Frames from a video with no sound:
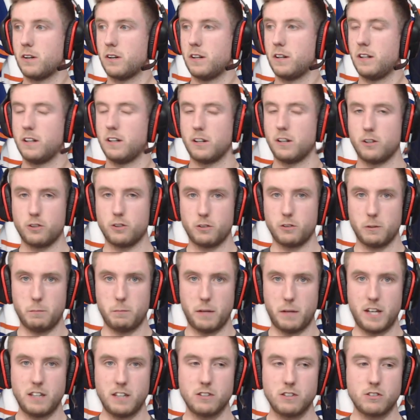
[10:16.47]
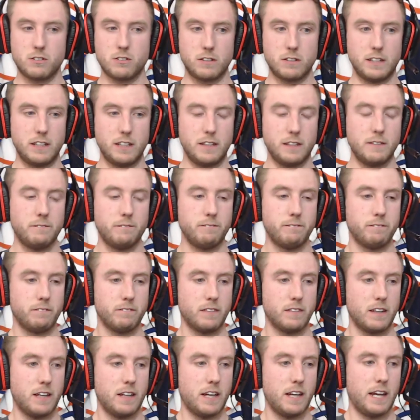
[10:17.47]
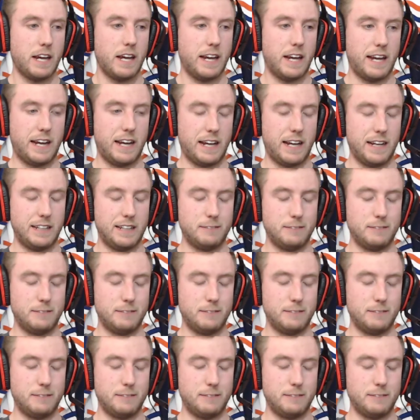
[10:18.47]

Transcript: in Airdrie Main Street. And